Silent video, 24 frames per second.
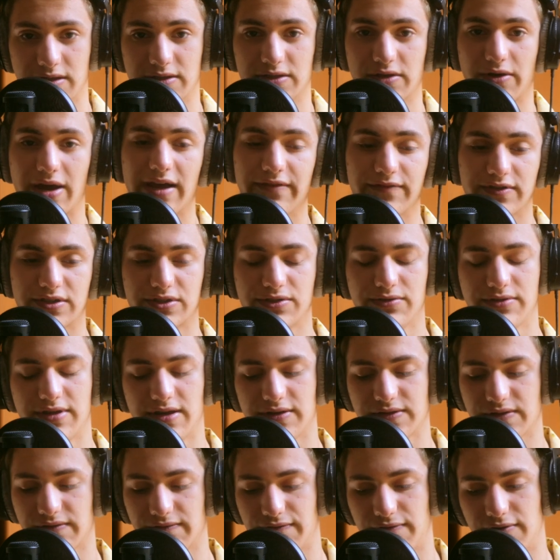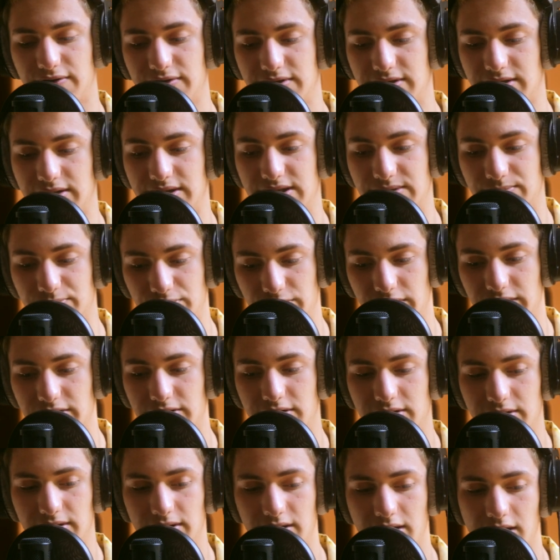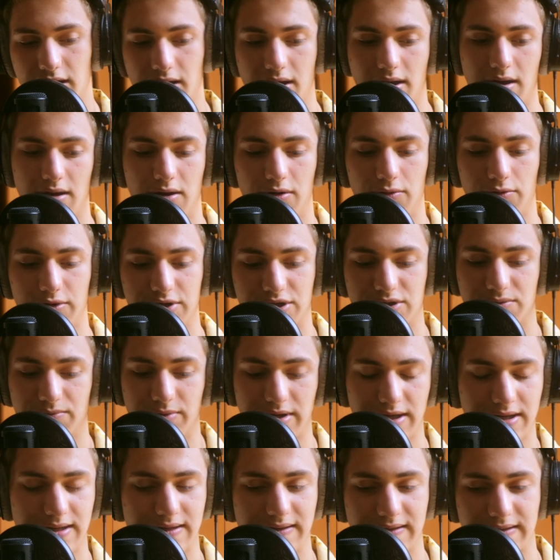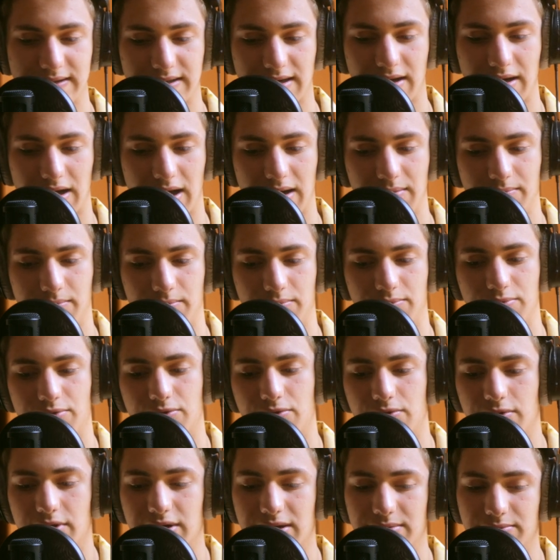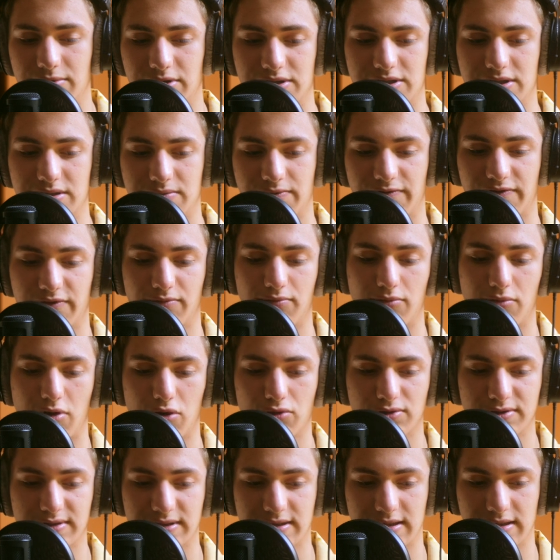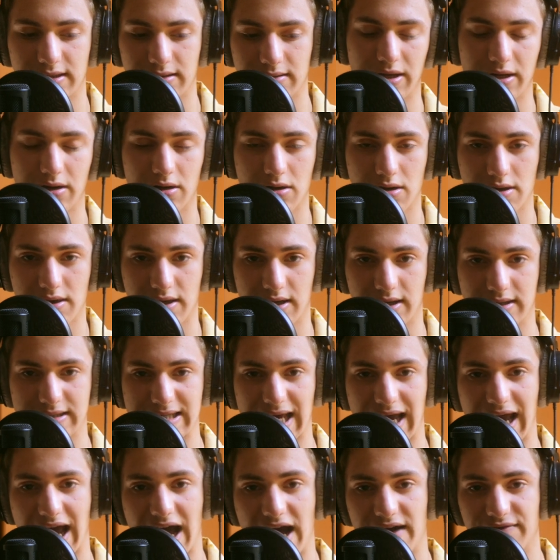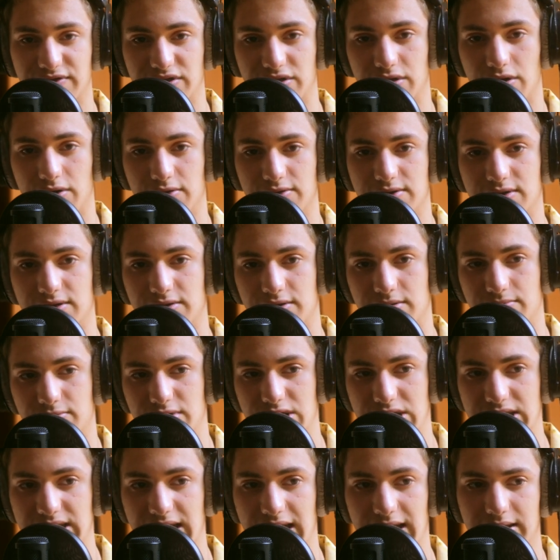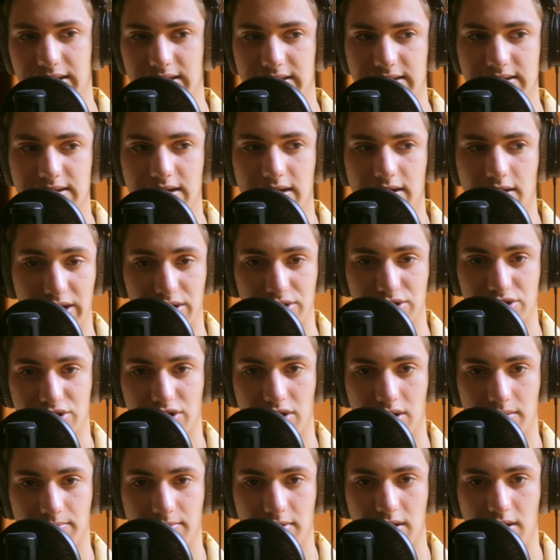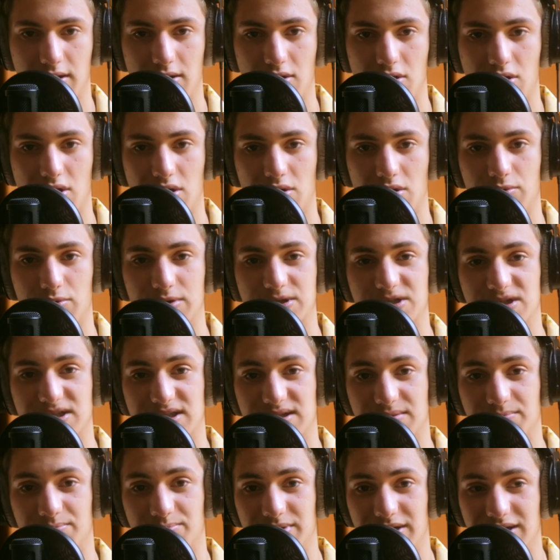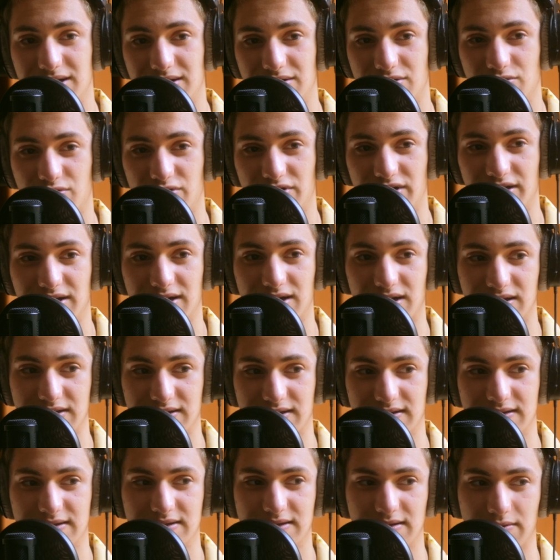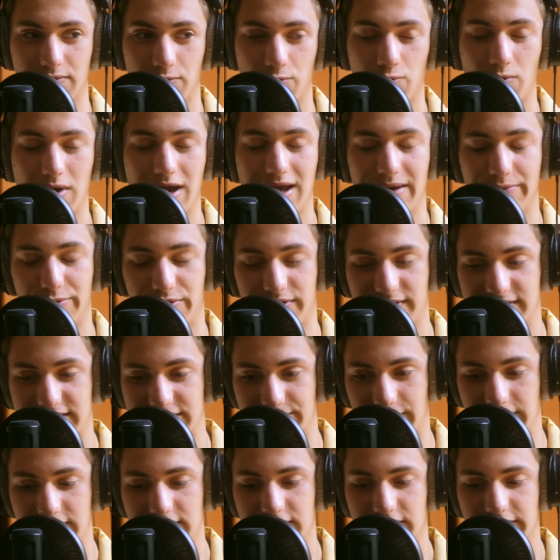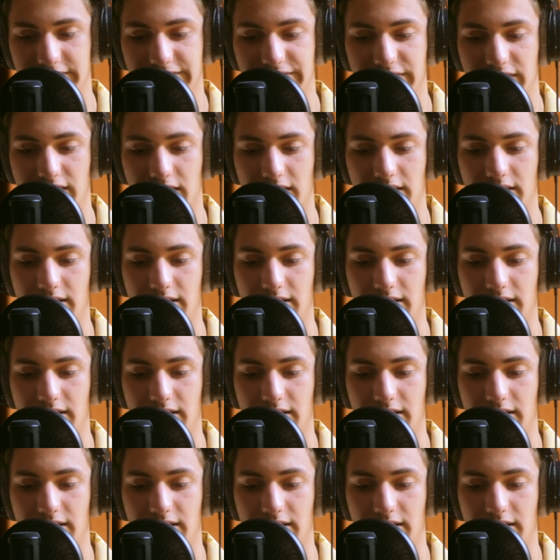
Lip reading: So I have a 2014 Sprinter, which means I'm pretty much, for most bigger things, I have to go to a Mercedes repair shop, which is a bit annoying because it's way more expensive.